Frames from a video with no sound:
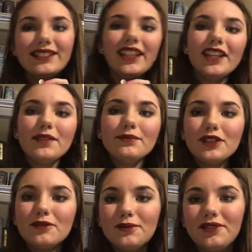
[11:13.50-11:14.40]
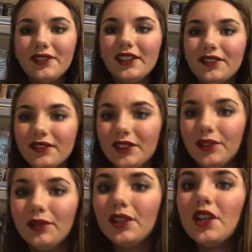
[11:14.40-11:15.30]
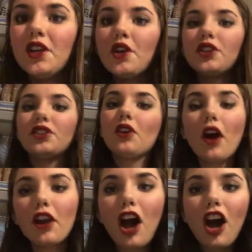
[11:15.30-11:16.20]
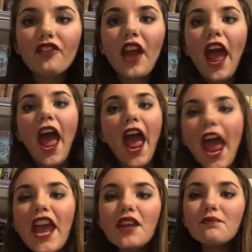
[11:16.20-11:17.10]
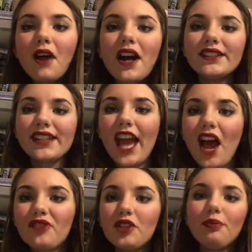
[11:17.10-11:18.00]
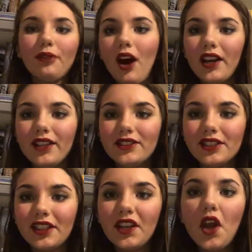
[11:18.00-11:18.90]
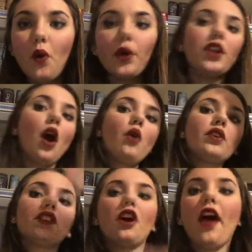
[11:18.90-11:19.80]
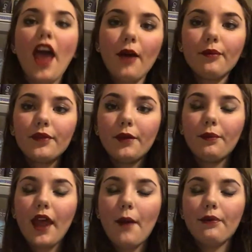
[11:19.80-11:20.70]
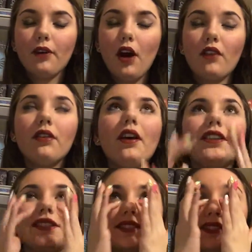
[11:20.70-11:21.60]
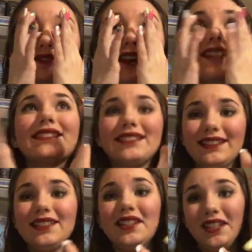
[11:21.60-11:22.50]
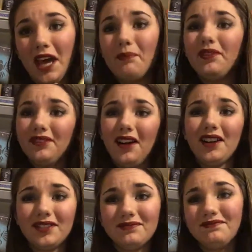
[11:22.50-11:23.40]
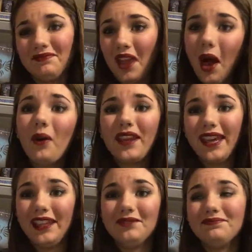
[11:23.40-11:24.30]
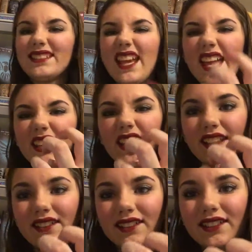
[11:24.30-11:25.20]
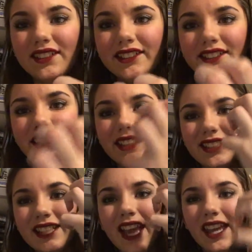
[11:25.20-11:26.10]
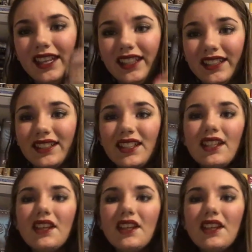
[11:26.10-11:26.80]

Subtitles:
Damn you, Marie Lu! Start off 8 months after Prodigy, we go to the epilogue. Let's get to the epilogue. Okay. I just hated it.